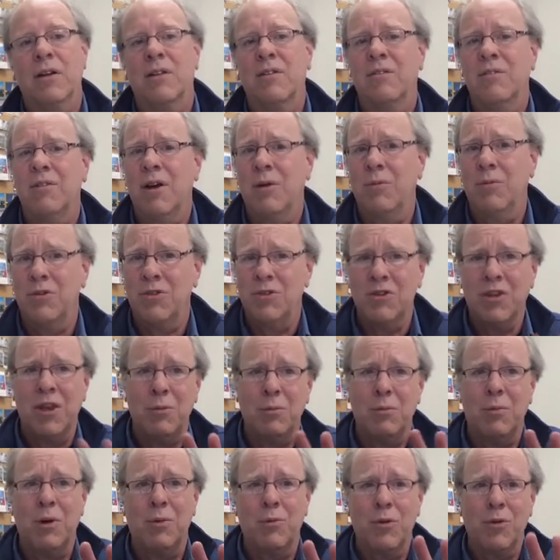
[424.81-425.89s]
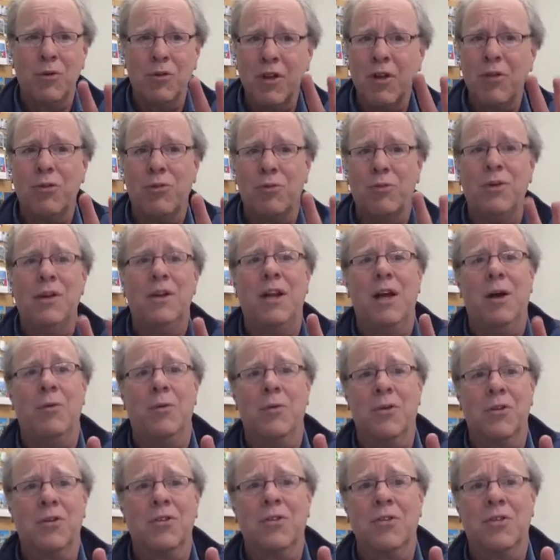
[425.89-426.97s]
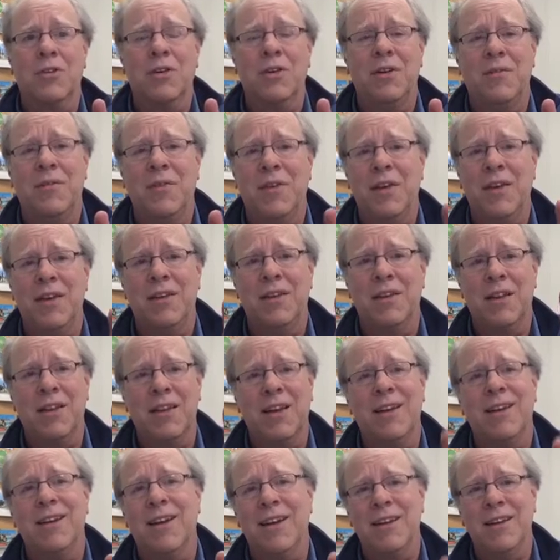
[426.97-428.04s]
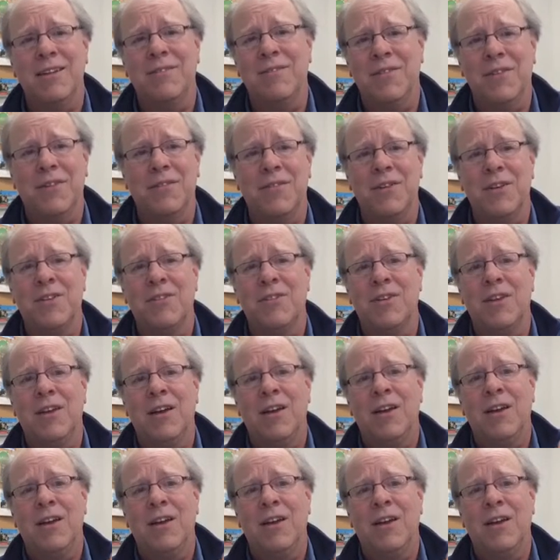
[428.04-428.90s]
And I want you to keep in mind, we only had 3 networks in the late 1950s.